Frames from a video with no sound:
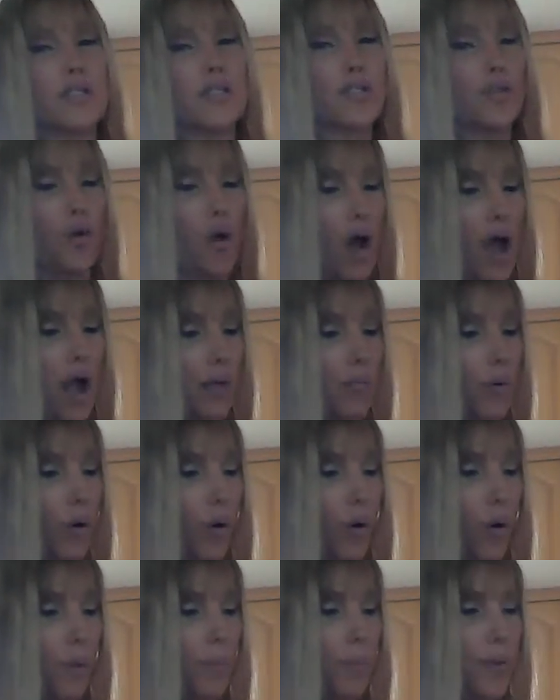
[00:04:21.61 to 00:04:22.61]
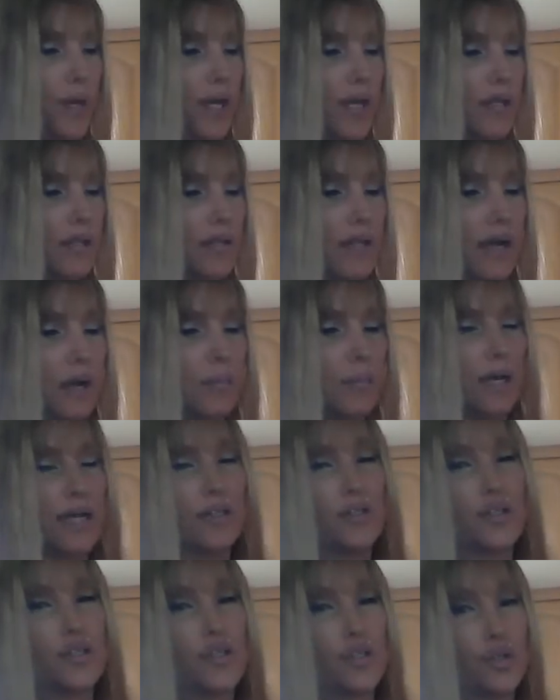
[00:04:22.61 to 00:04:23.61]
So I'm hoping that my
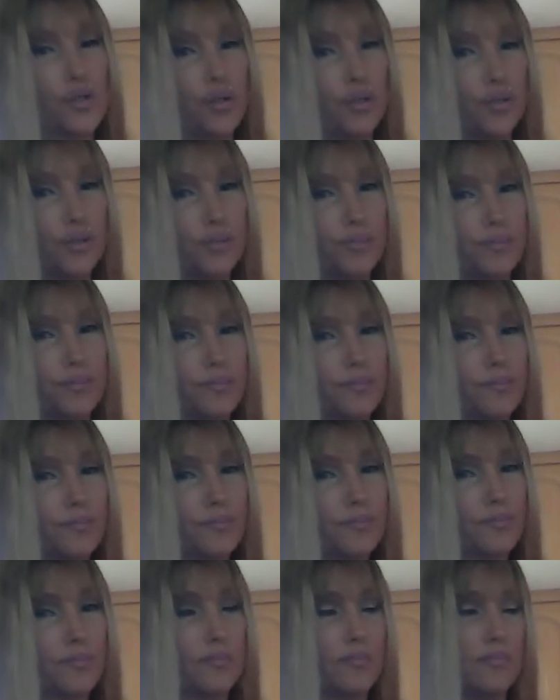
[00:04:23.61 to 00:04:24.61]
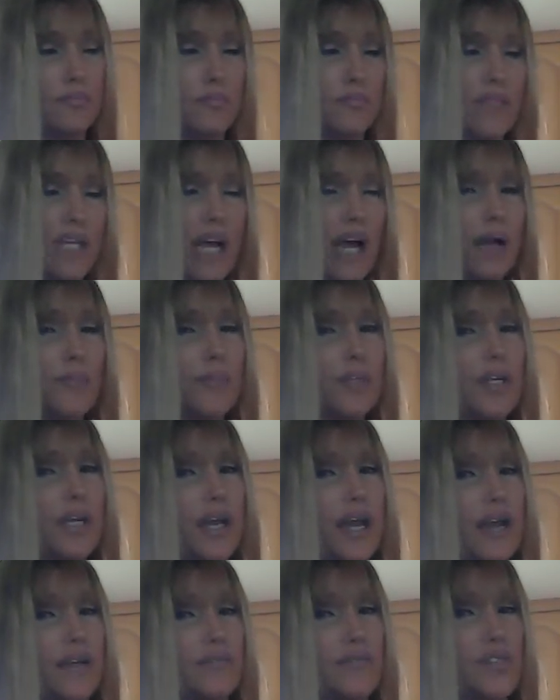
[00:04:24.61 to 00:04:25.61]
June, I'm gonna
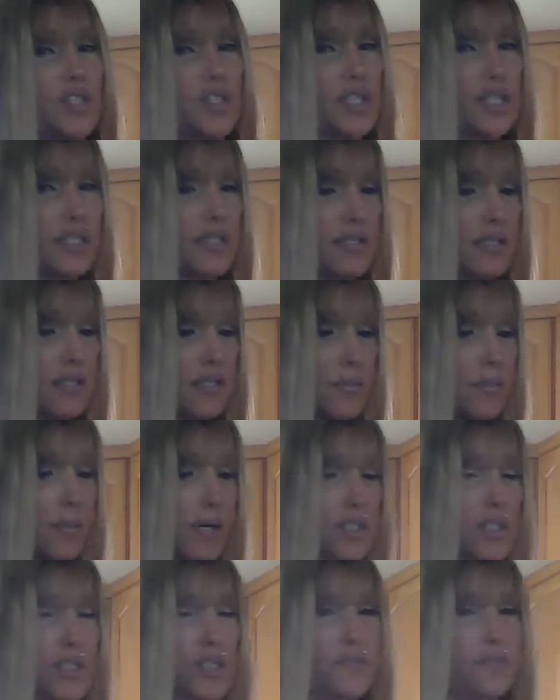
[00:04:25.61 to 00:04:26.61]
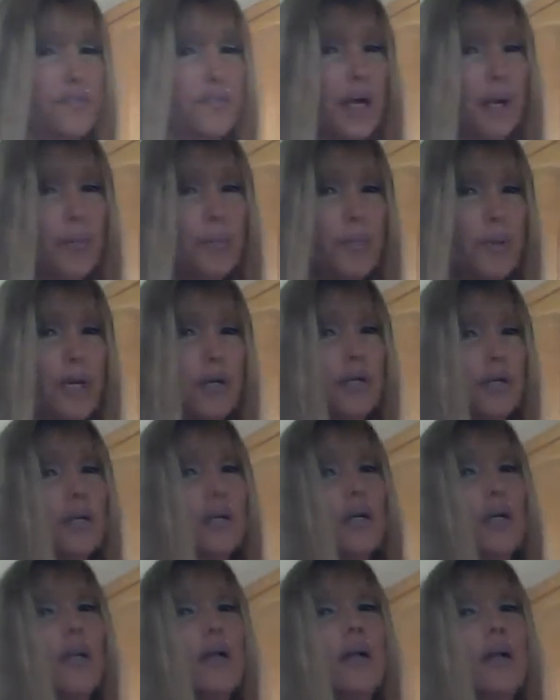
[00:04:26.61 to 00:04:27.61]
have just as much, if not
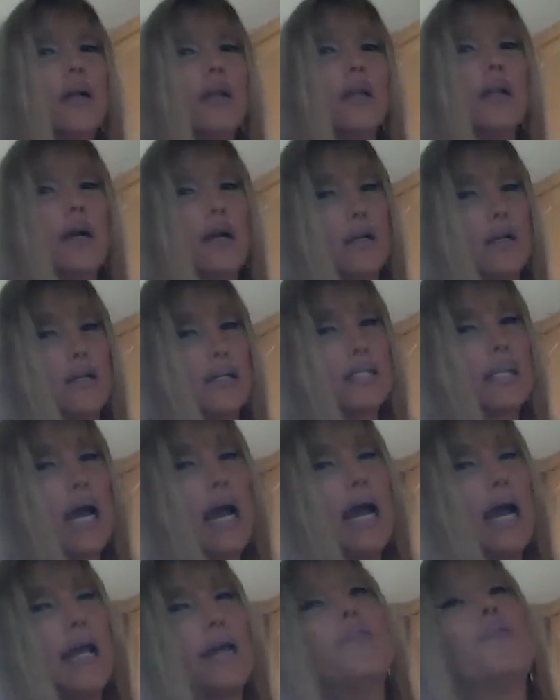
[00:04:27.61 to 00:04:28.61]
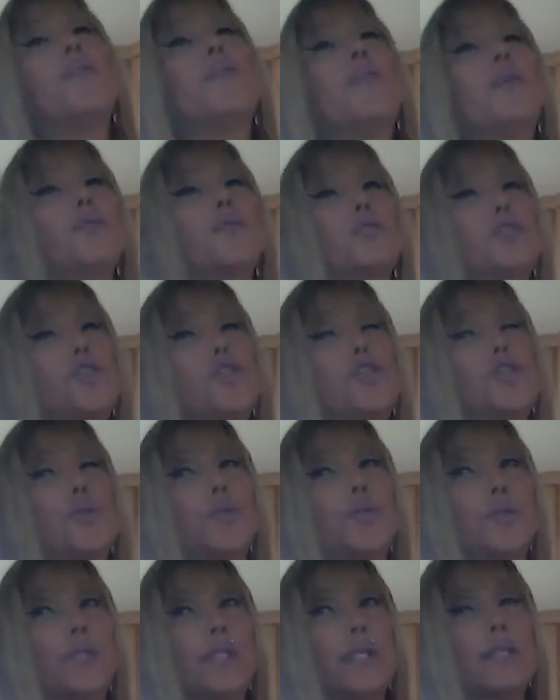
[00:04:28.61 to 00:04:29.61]
better, luck, because I feel
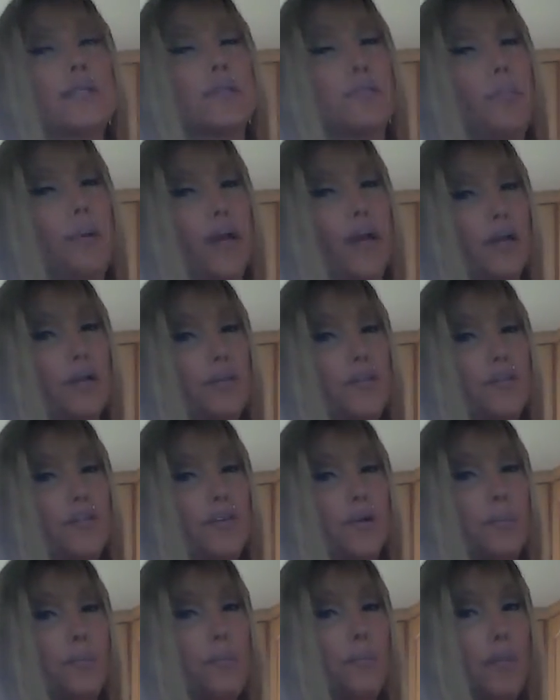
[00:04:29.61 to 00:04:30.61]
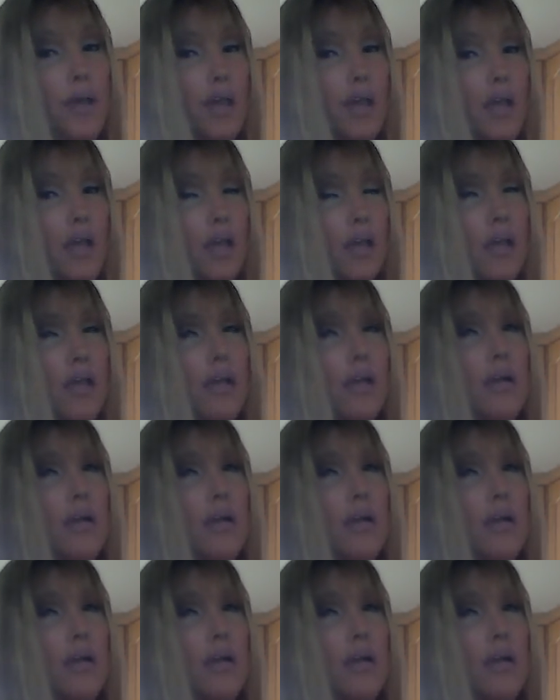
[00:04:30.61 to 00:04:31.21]
June is better for me.